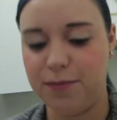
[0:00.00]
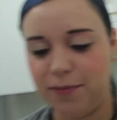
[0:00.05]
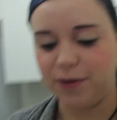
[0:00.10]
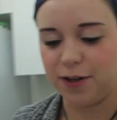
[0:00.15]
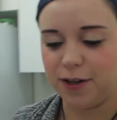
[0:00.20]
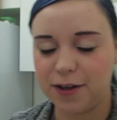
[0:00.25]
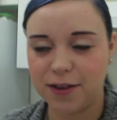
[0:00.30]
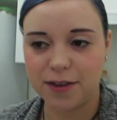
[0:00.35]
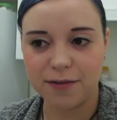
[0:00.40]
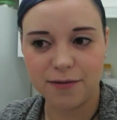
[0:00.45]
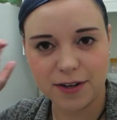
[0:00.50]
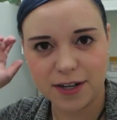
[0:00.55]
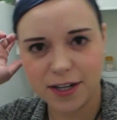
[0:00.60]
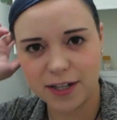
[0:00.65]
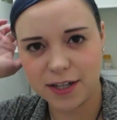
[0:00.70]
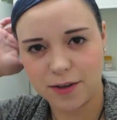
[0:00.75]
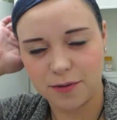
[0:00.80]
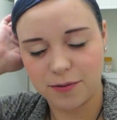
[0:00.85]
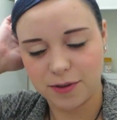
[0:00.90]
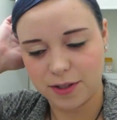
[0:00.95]
of milk. The
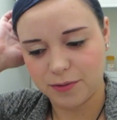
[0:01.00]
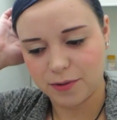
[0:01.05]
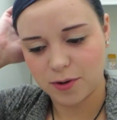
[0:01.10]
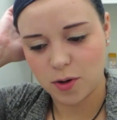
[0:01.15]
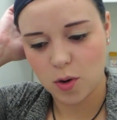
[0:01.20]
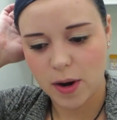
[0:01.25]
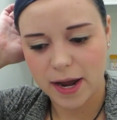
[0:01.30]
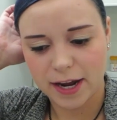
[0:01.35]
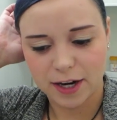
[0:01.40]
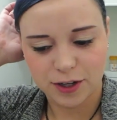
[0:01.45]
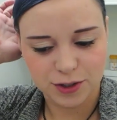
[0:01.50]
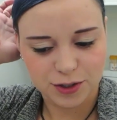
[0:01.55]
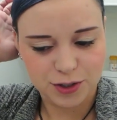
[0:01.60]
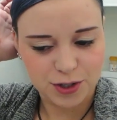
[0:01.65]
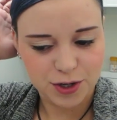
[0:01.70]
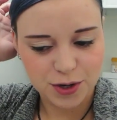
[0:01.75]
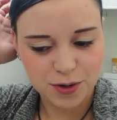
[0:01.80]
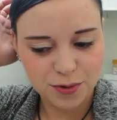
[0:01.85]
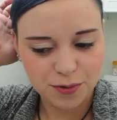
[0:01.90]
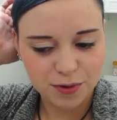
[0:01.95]
vanilla only required
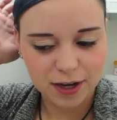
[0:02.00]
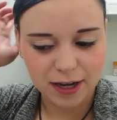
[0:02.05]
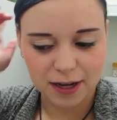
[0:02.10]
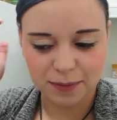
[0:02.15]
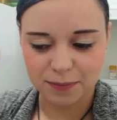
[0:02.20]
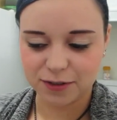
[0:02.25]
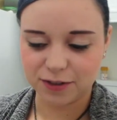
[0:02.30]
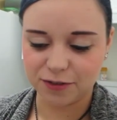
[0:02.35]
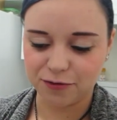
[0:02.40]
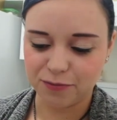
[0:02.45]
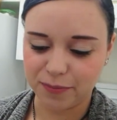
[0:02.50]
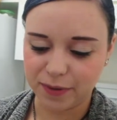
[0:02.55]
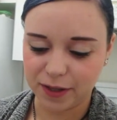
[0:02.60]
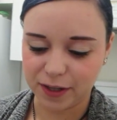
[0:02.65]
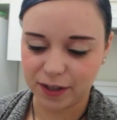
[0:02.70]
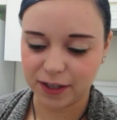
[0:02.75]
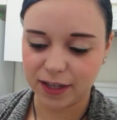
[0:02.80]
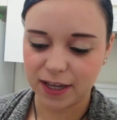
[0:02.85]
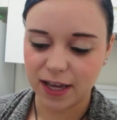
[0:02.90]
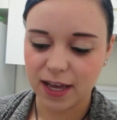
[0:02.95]
two cups of
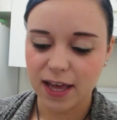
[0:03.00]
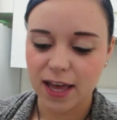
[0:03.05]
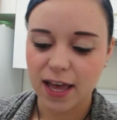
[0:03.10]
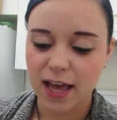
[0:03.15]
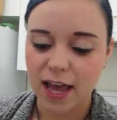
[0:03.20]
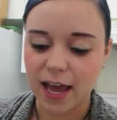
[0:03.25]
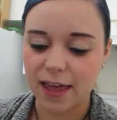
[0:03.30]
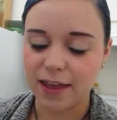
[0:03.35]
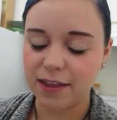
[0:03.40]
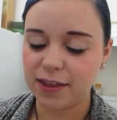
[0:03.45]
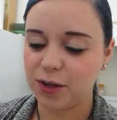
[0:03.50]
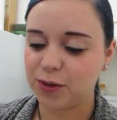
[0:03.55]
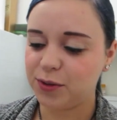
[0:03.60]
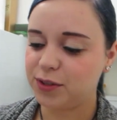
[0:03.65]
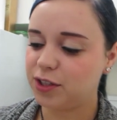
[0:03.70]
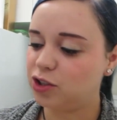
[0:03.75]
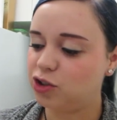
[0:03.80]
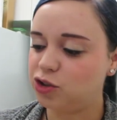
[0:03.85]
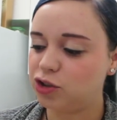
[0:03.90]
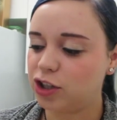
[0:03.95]
milk. And then there
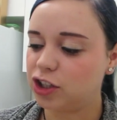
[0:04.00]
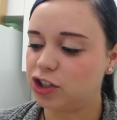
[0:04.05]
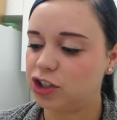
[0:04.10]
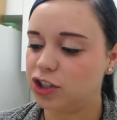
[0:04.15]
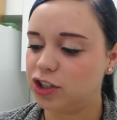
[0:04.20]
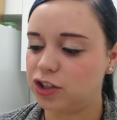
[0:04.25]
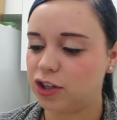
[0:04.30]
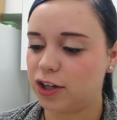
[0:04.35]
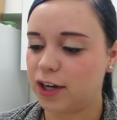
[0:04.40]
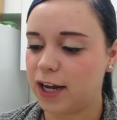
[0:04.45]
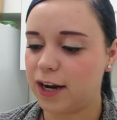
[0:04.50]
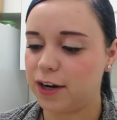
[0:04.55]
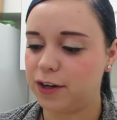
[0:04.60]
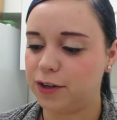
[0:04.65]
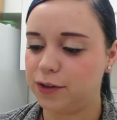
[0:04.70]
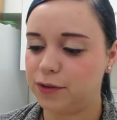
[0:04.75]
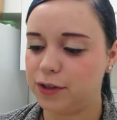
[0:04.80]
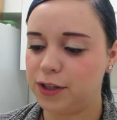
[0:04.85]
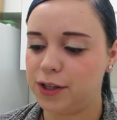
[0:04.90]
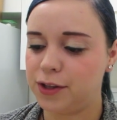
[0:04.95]
was instructions on how
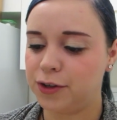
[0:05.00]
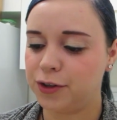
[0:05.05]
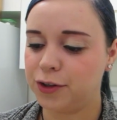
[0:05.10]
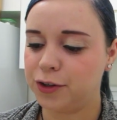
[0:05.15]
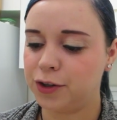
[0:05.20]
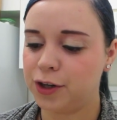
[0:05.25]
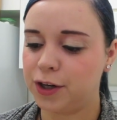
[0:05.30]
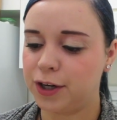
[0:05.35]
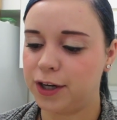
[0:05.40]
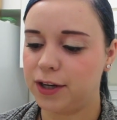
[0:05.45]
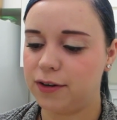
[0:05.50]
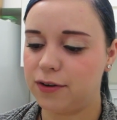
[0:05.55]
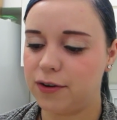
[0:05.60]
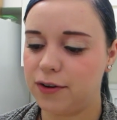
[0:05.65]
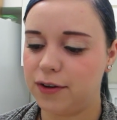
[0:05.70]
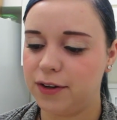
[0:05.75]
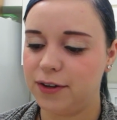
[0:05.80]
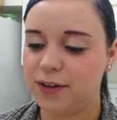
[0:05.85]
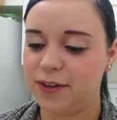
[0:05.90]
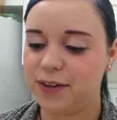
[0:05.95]
to either cook it
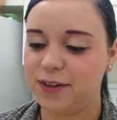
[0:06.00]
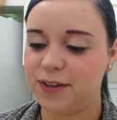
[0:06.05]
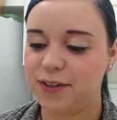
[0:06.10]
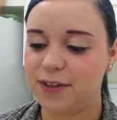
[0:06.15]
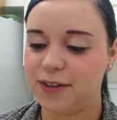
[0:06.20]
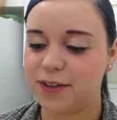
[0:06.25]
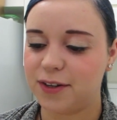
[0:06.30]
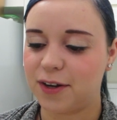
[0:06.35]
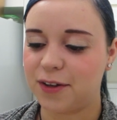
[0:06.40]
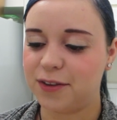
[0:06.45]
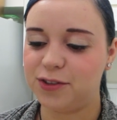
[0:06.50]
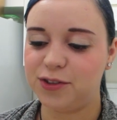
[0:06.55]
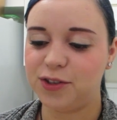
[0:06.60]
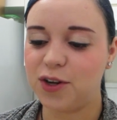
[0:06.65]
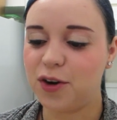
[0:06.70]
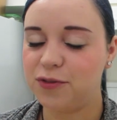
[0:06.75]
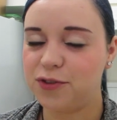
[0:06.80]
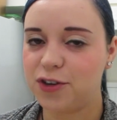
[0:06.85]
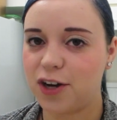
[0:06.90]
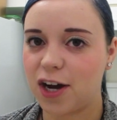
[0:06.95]
on the
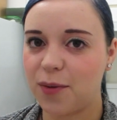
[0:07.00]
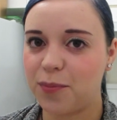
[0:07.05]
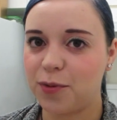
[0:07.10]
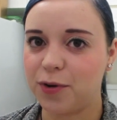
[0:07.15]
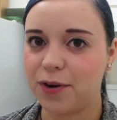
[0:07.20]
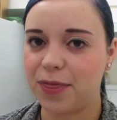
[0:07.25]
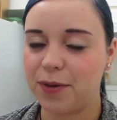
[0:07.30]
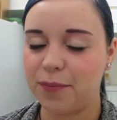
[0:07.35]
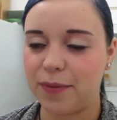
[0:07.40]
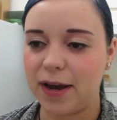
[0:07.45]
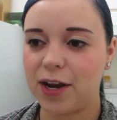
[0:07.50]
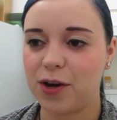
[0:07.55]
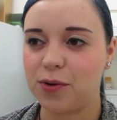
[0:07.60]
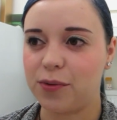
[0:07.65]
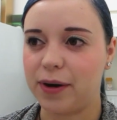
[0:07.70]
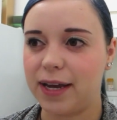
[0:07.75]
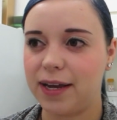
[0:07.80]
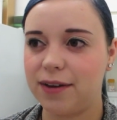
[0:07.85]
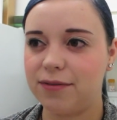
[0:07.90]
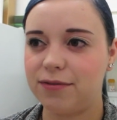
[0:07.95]
stove top or in the
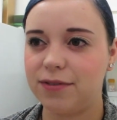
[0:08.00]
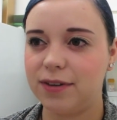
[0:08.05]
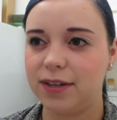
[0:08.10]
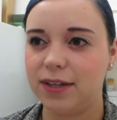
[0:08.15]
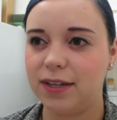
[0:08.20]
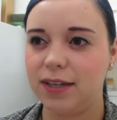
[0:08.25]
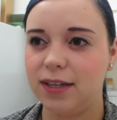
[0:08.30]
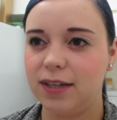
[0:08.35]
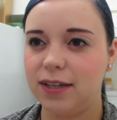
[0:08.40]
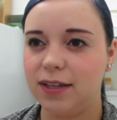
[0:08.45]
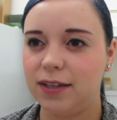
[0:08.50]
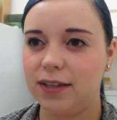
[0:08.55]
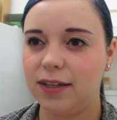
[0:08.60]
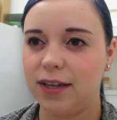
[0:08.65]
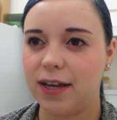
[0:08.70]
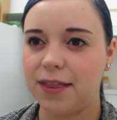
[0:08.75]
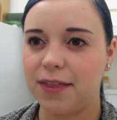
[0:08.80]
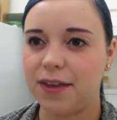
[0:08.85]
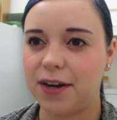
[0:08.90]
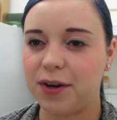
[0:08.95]
microwave
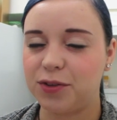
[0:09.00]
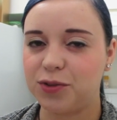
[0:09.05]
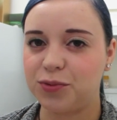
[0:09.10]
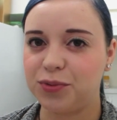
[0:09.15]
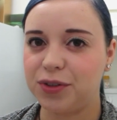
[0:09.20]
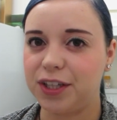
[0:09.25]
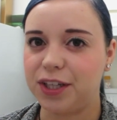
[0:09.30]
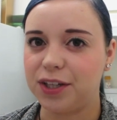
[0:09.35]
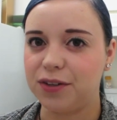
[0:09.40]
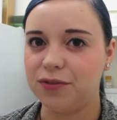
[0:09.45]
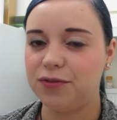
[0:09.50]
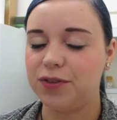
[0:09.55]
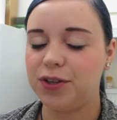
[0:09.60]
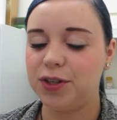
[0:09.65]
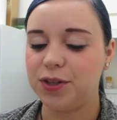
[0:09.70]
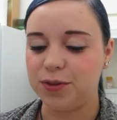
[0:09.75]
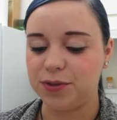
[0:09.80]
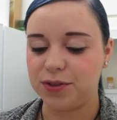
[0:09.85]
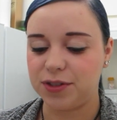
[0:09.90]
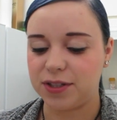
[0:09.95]
and then I was really
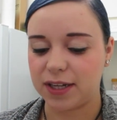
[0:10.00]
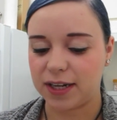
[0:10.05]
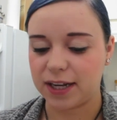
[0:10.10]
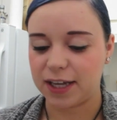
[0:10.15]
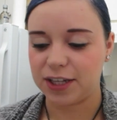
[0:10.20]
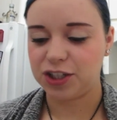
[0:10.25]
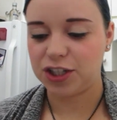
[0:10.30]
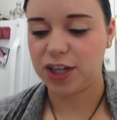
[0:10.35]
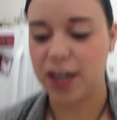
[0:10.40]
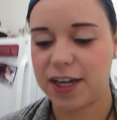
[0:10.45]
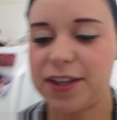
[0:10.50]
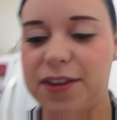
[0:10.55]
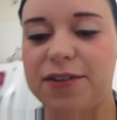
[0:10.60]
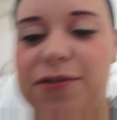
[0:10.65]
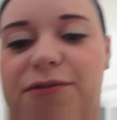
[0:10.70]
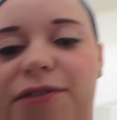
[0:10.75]
confused and I checked the